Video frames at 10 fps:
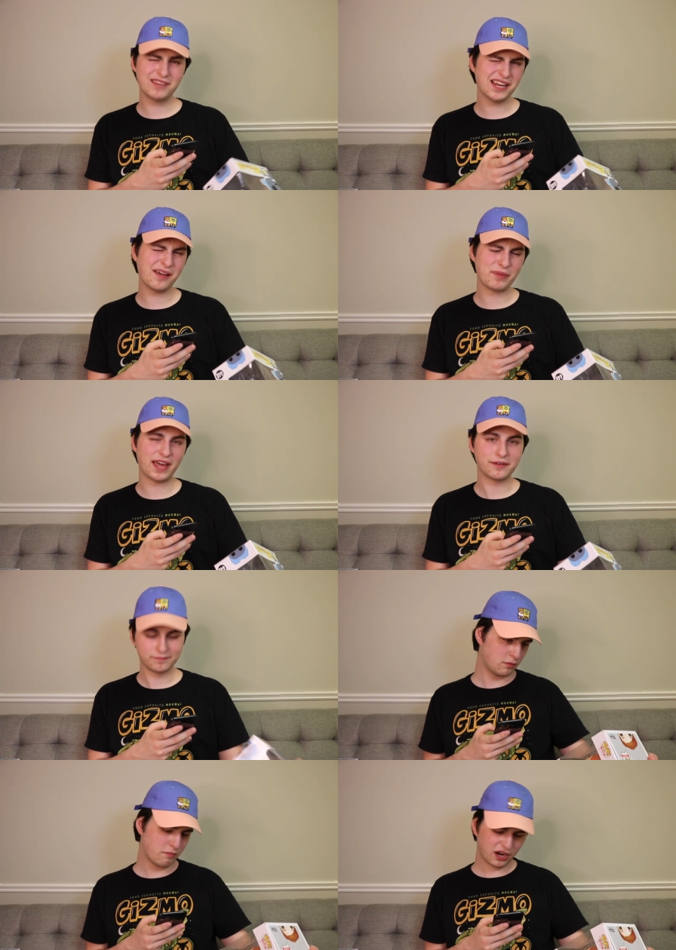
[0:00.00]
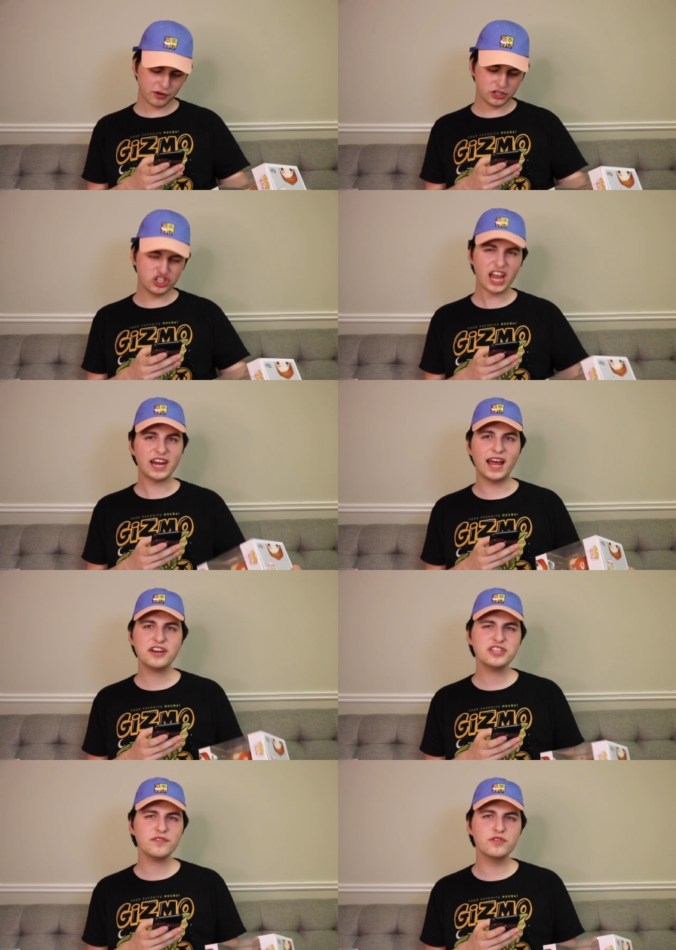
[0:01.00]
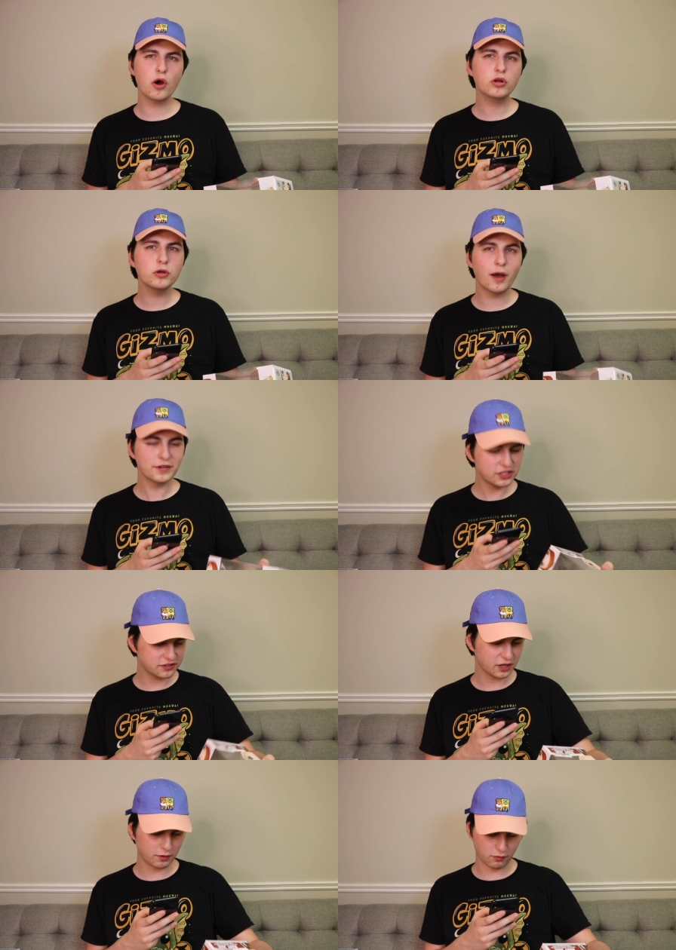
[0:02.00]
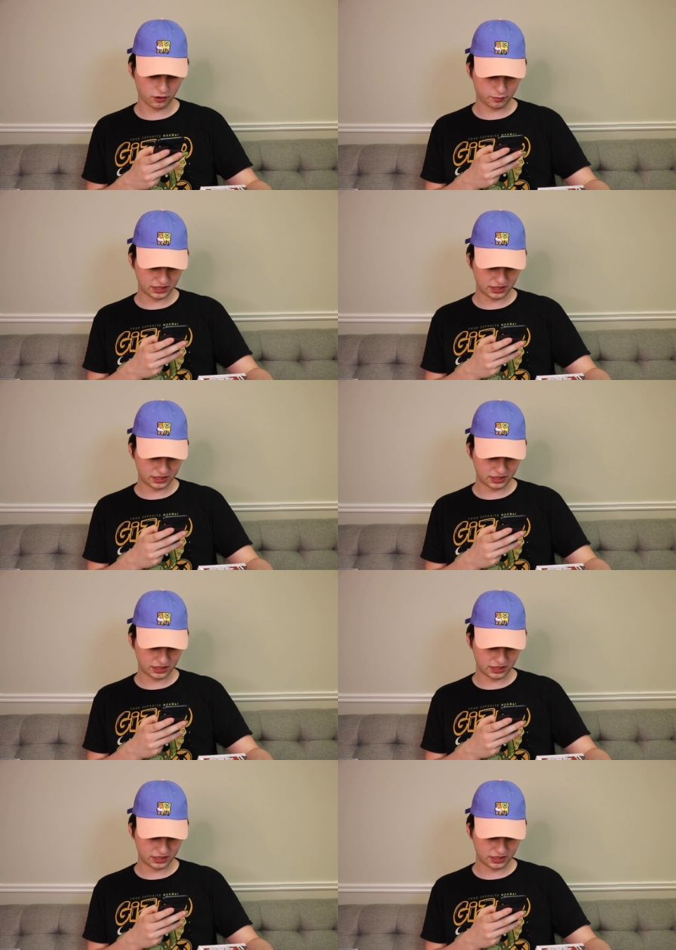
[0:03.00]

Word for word: Not bad. Mary Jane, I actually have no clue how much she's gonna be worth,